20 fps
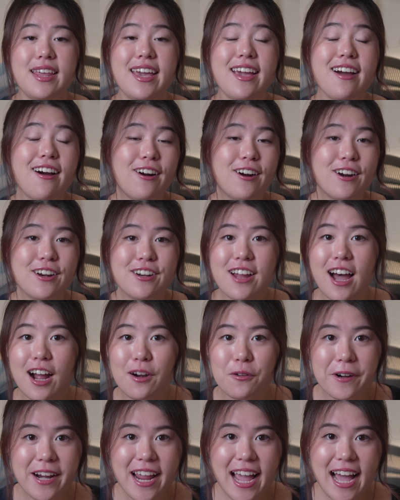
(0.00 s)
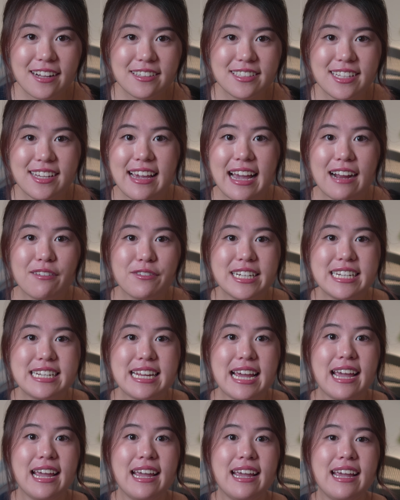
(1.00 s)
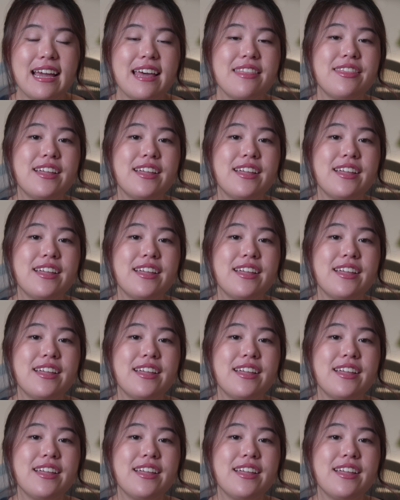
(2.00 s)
They are not reacting every day,